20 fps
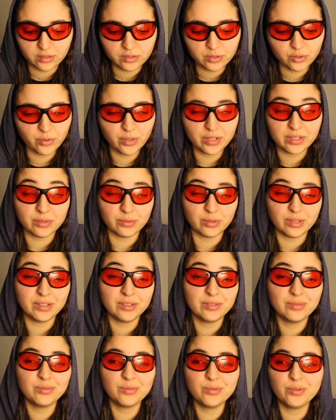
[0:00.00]
So
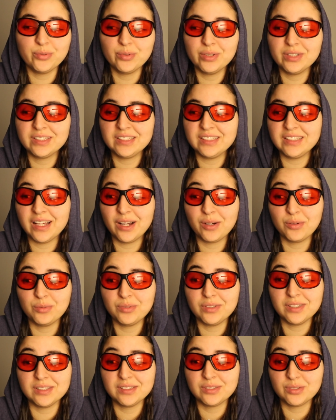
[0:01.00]
anyway, we will see how
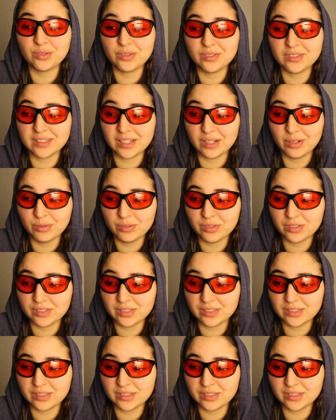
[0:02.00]
this turns out,